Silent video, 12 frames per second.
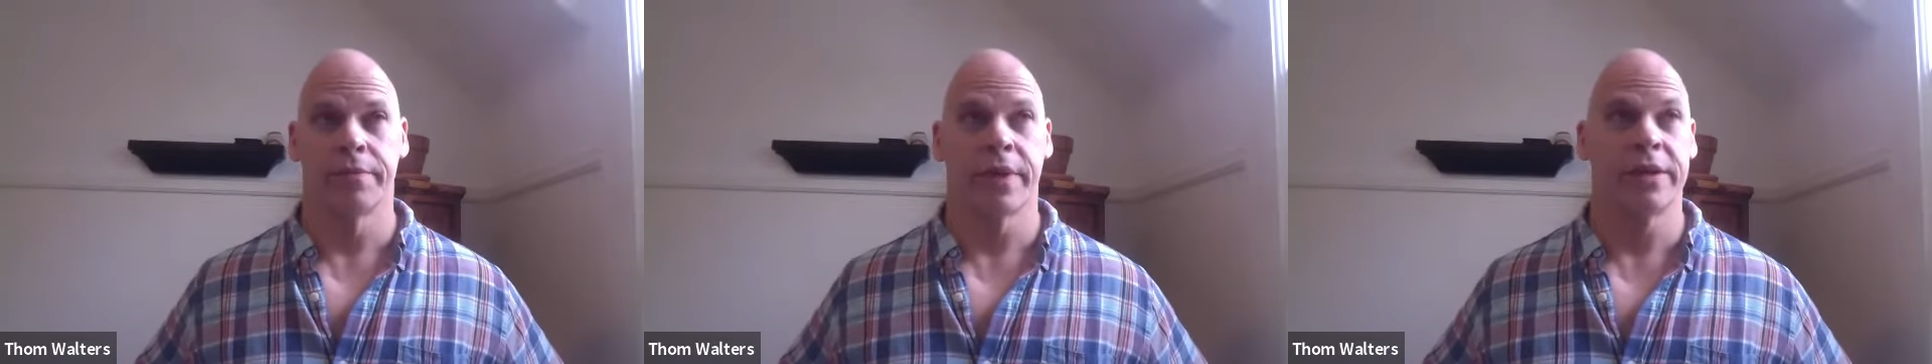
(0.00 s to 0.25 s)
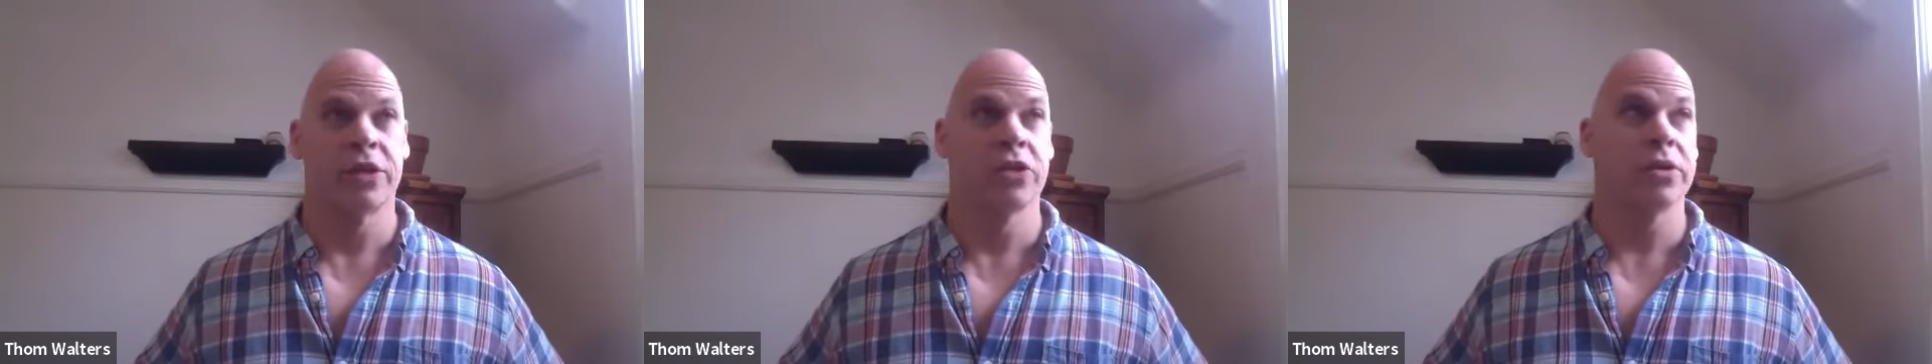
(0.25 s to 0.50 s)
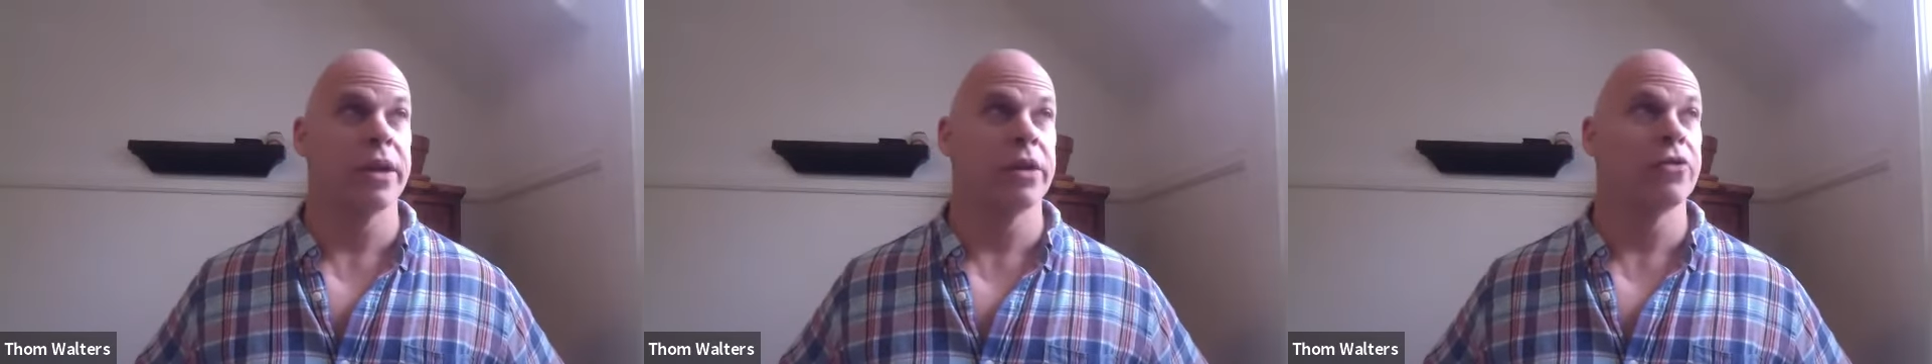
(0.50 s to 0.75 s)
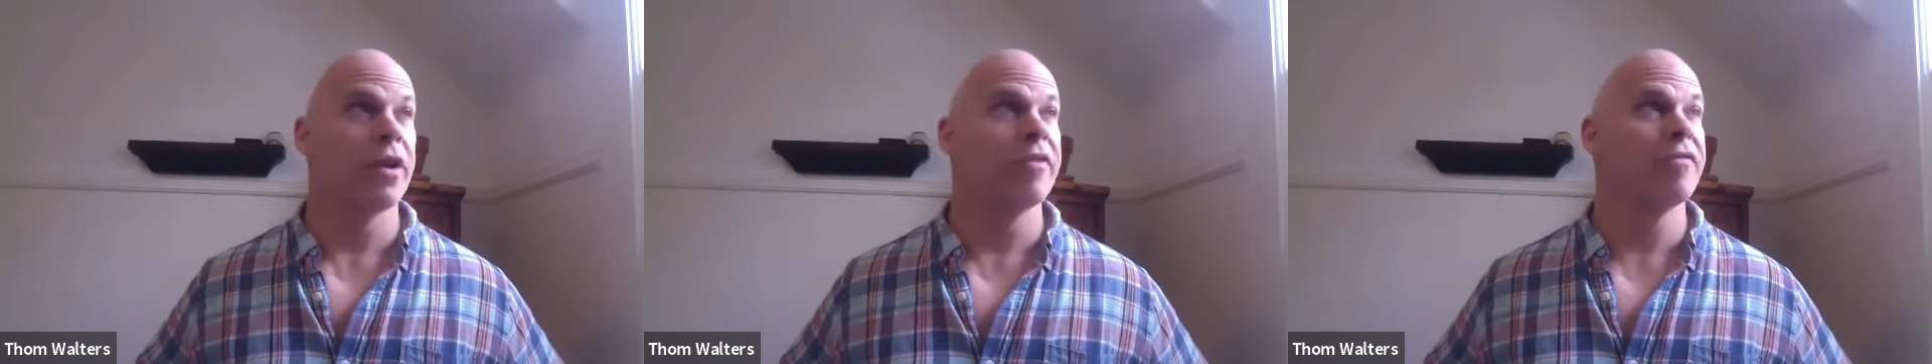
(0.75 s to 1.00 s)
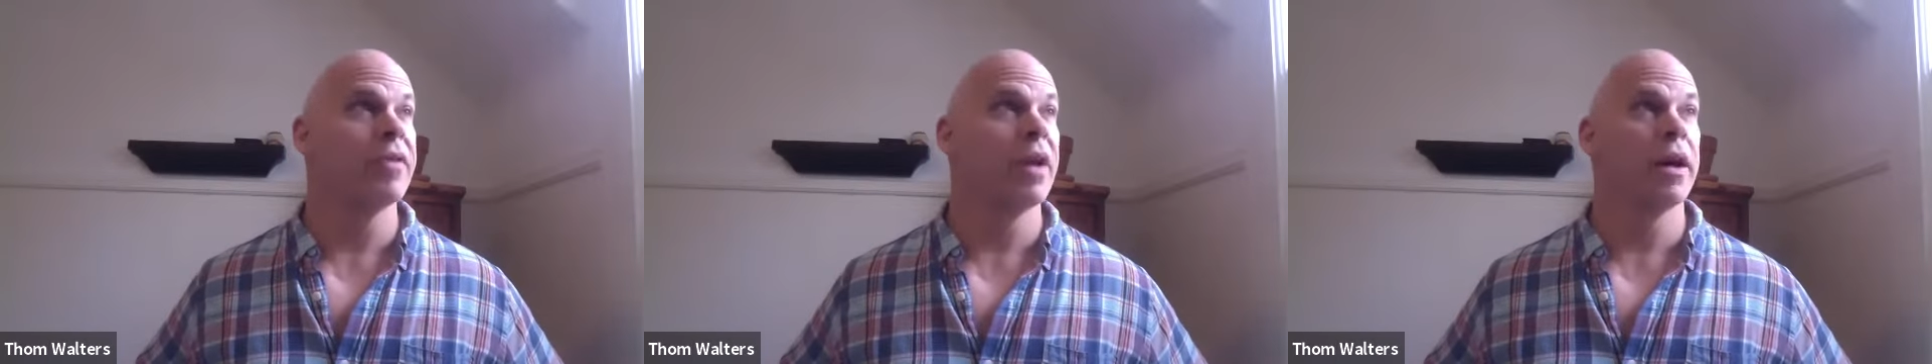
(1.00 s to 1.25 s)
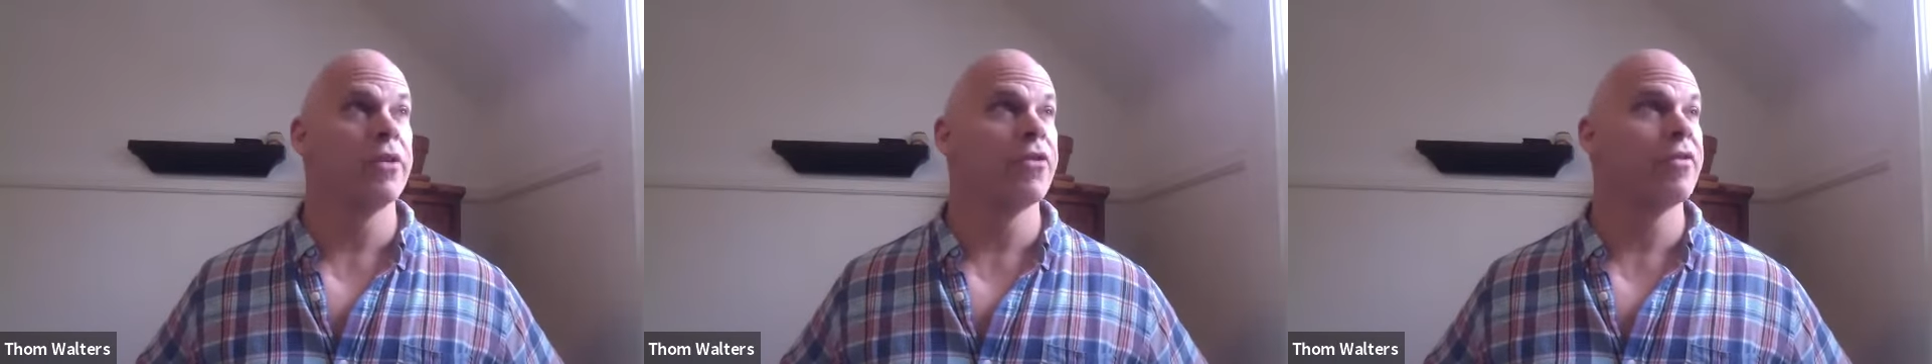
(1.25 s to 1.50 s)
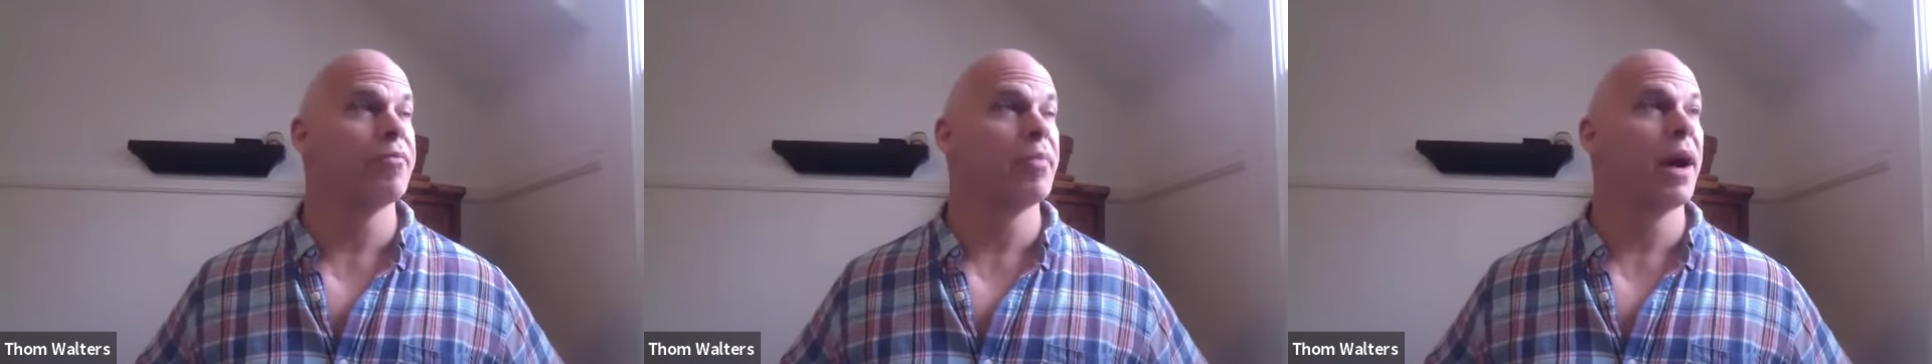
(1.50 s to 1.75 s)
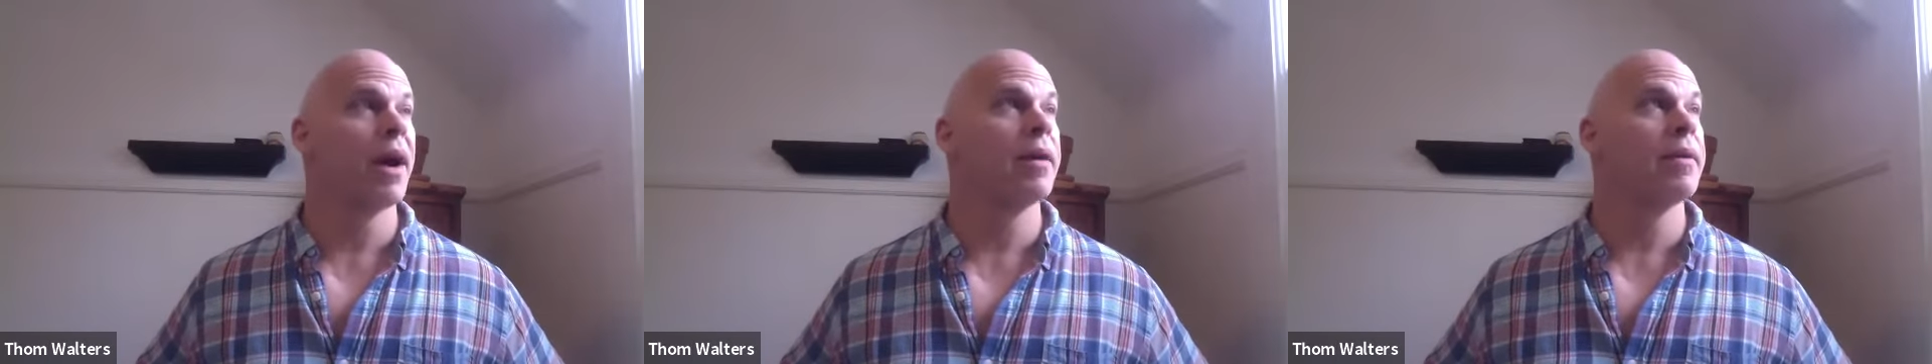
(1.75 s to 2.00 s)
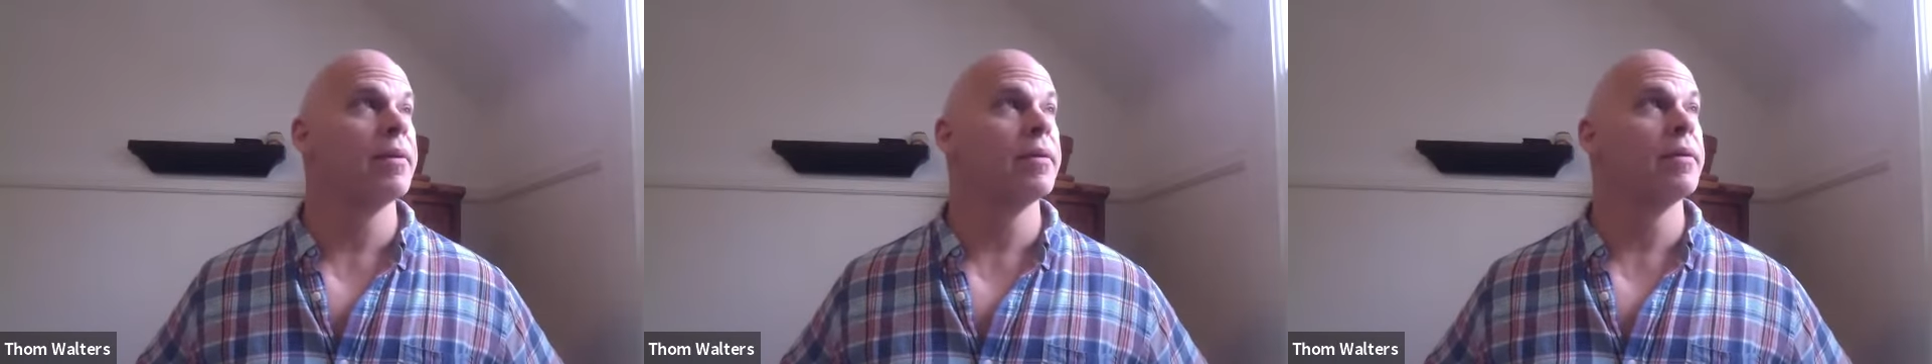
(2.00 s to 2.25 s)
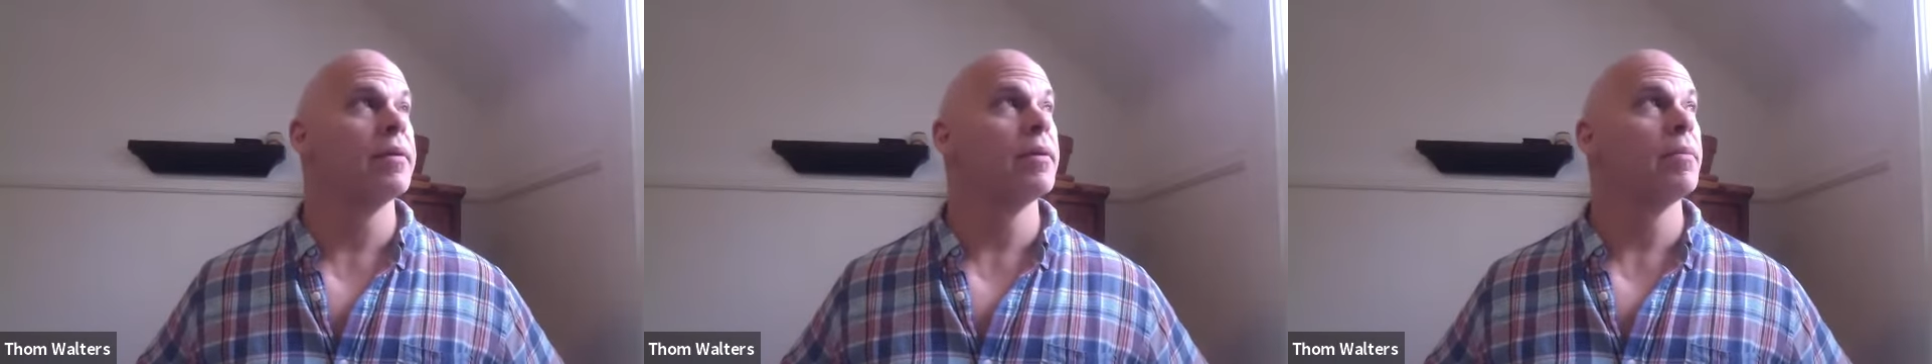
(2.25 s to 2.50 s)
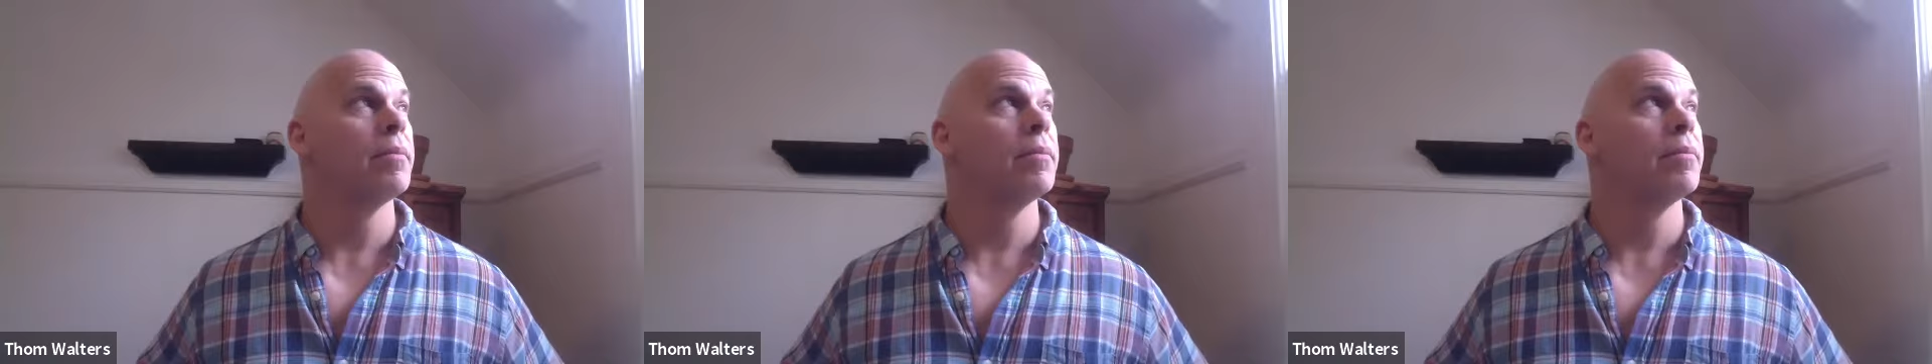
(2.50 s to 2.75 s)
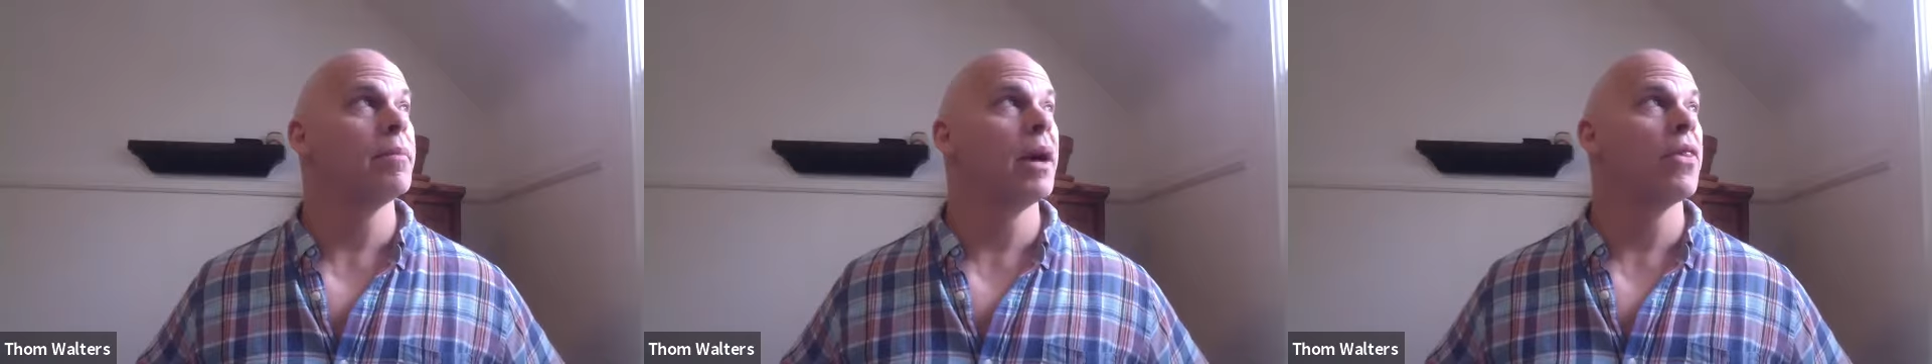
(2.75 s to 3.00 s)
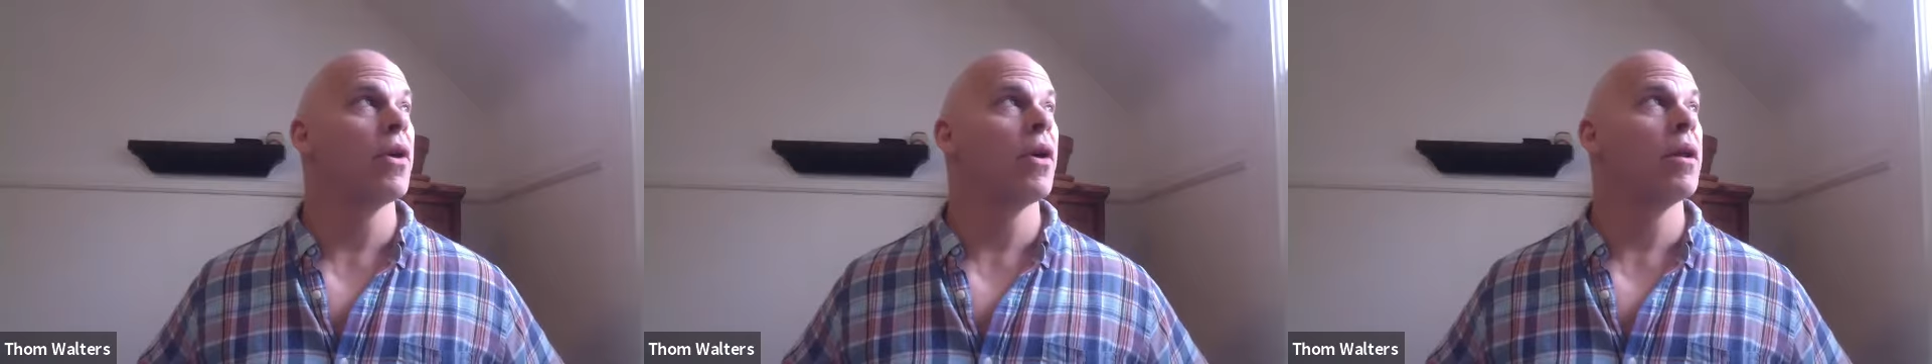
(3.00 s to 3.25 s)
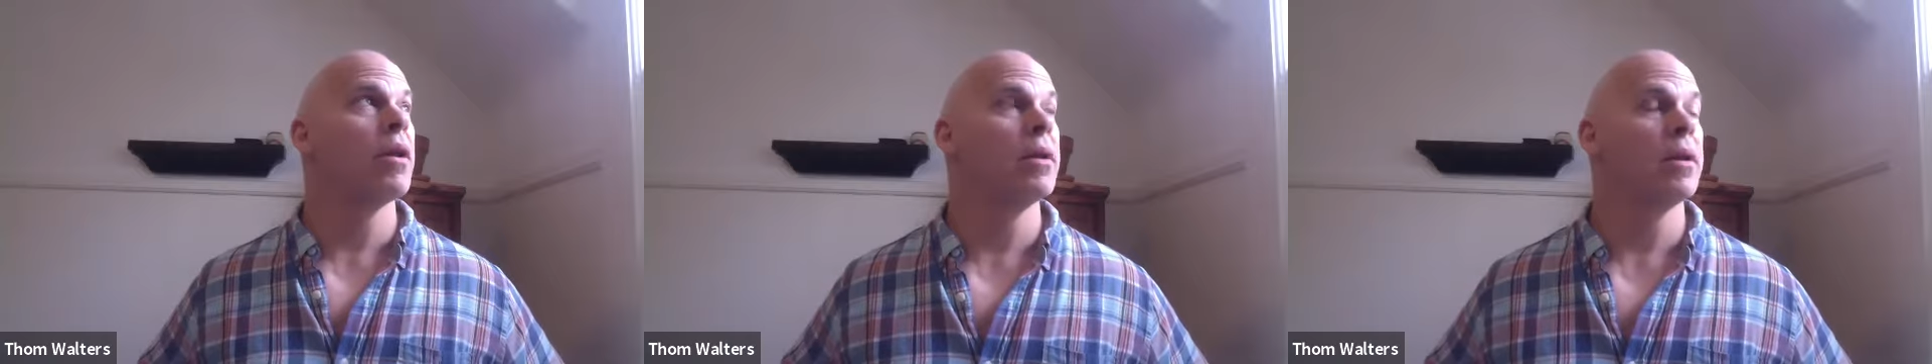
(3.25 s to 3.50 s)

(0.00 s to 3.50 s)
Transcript: and just let it drift by thought,